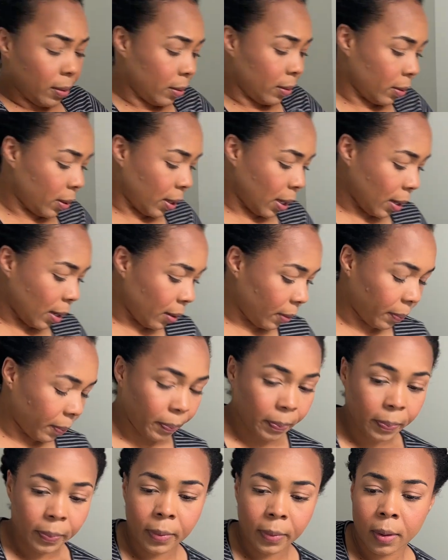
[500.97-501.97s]
Okay,
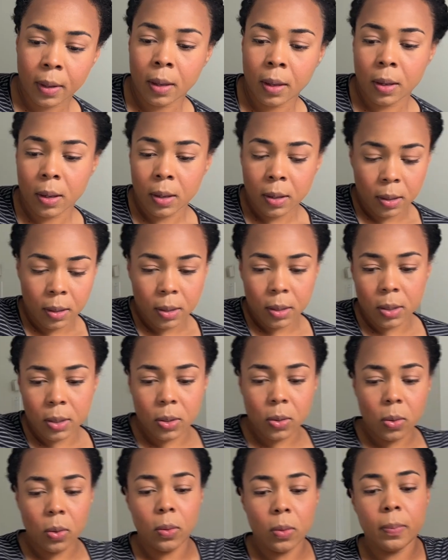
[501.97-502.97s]

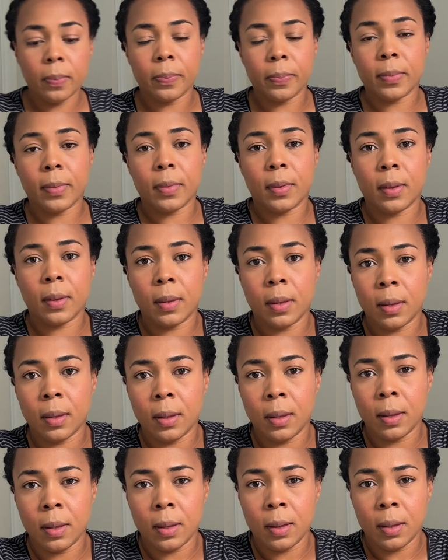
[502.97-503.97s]
so
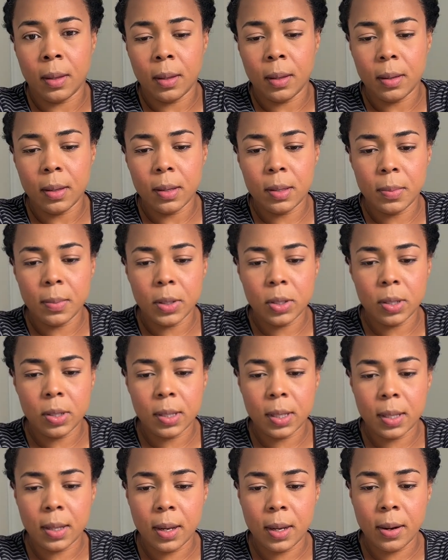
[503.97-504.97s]
this much is
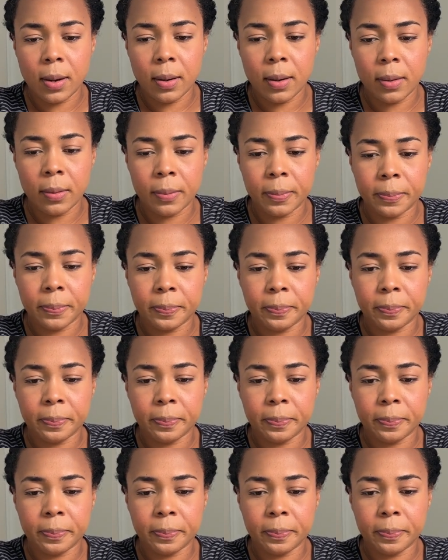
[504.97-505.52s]
in there.